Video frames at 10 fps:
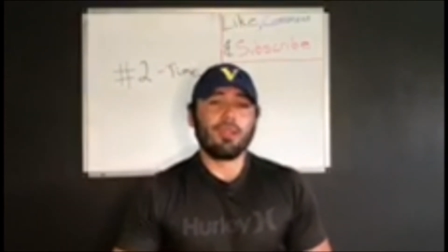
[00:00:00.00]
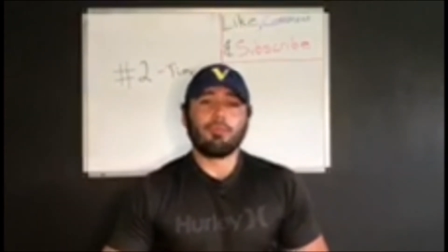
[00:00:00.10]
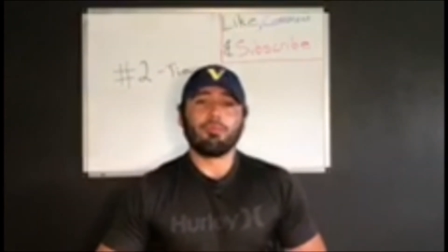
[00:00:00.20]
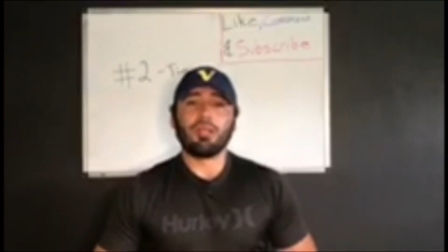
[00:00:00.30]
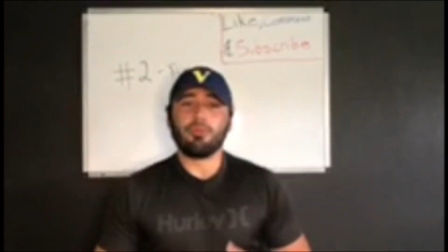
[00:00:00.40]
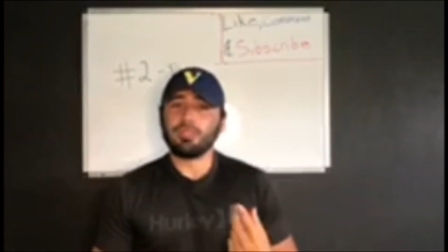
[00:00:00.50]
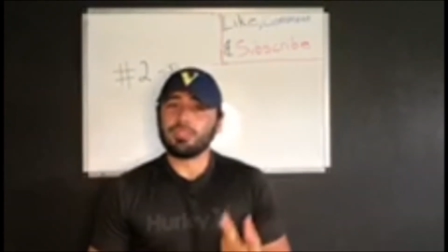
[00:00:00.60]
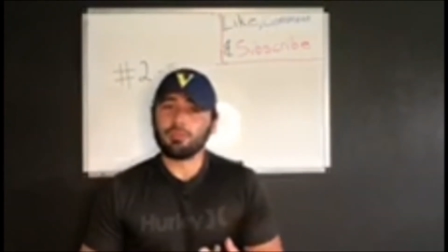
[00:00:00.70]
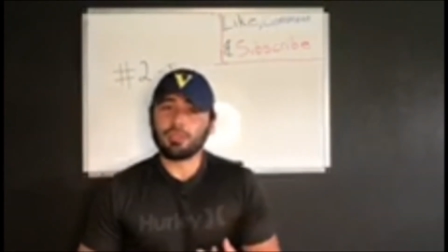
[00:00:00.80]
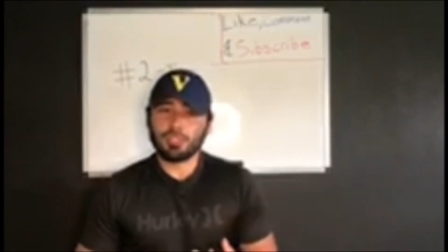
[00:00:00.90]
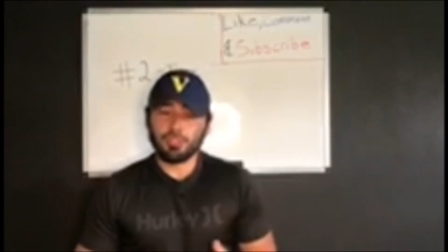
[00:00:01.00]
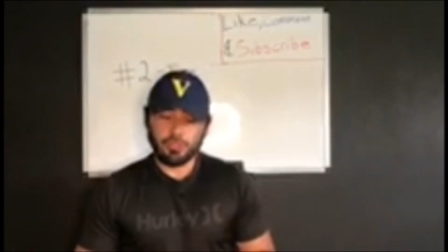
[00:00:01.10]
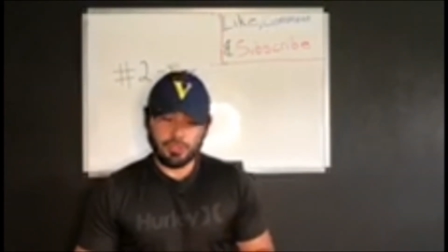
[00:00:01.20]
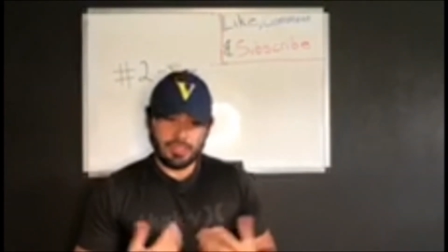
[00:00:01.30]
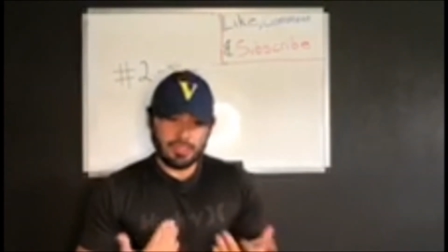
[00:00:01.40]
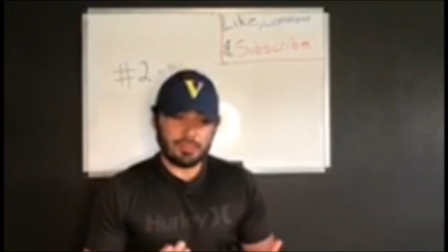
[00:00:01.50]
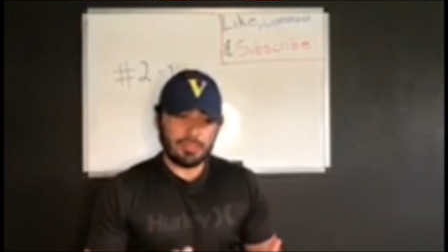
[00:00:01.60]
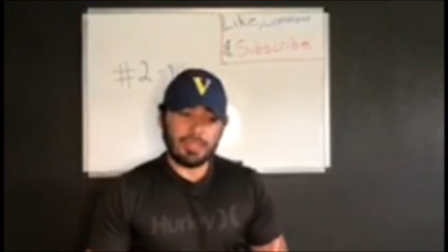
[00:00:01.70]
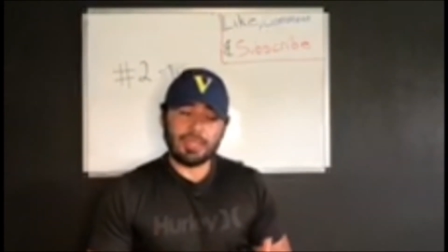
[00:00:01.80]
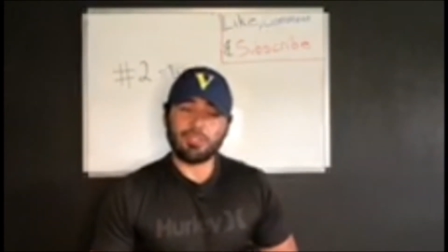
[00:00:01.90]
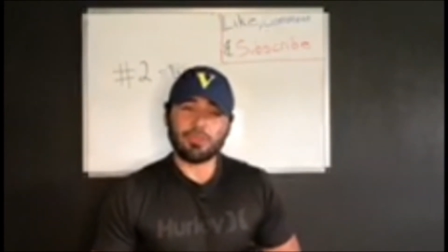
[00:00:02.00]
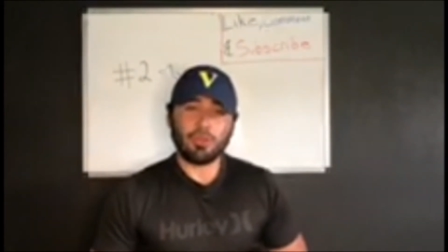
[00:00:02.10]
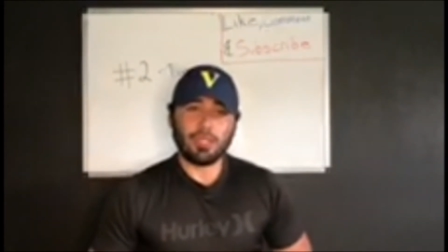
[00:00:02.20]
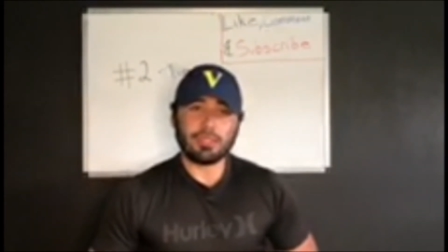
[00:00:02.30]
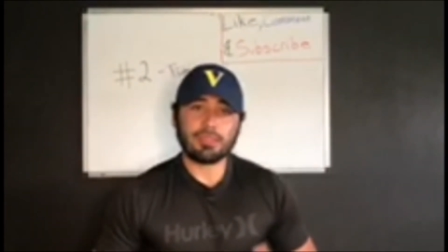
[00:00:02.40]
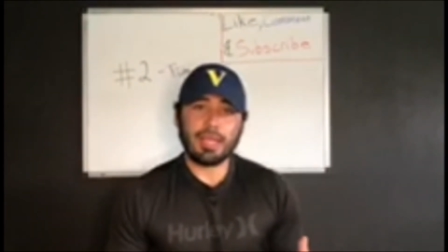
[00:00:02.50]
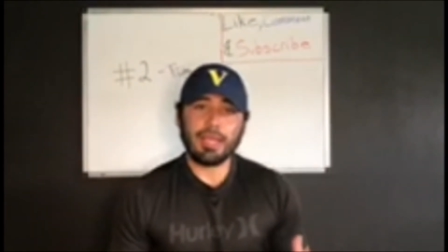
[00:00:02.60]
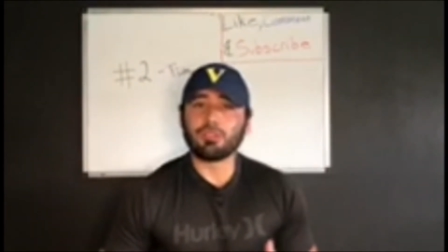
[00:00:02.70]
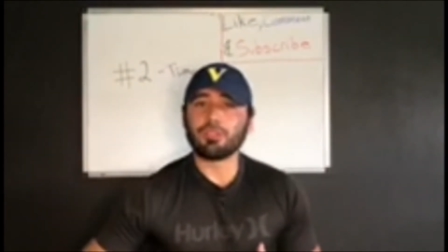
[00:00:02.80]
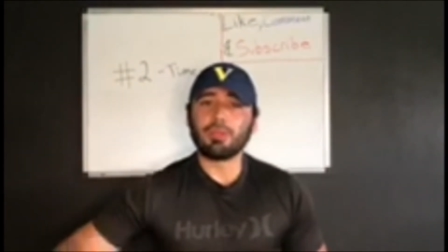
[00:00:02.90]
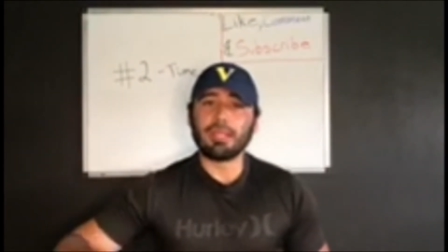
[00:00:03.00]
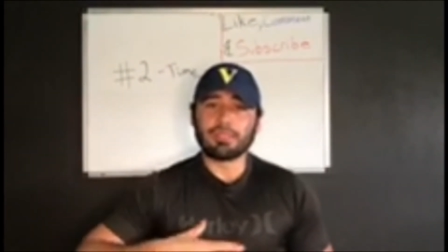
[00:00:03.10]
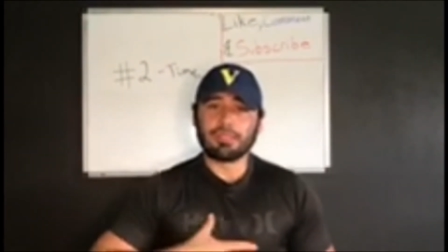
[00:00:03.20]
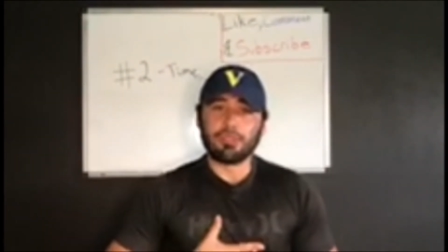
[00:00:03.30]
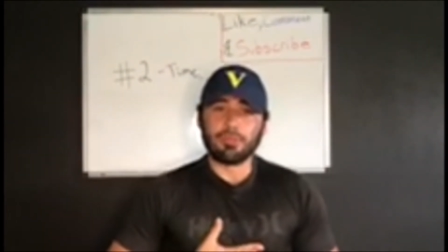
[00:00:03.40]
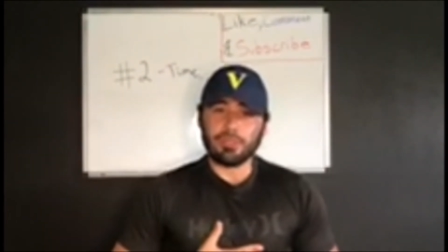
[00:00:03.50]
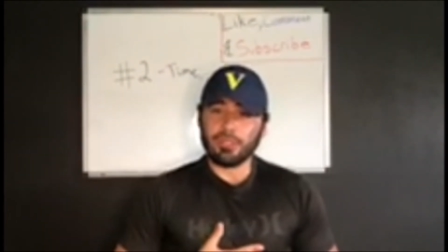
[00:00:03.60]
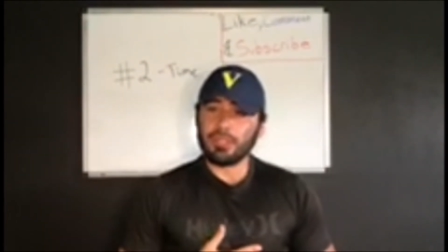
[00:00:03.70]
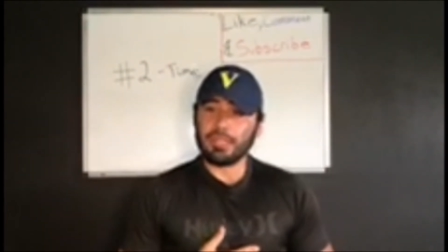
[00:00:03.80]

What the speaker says: But reason number two is I just want time to myself, you know, like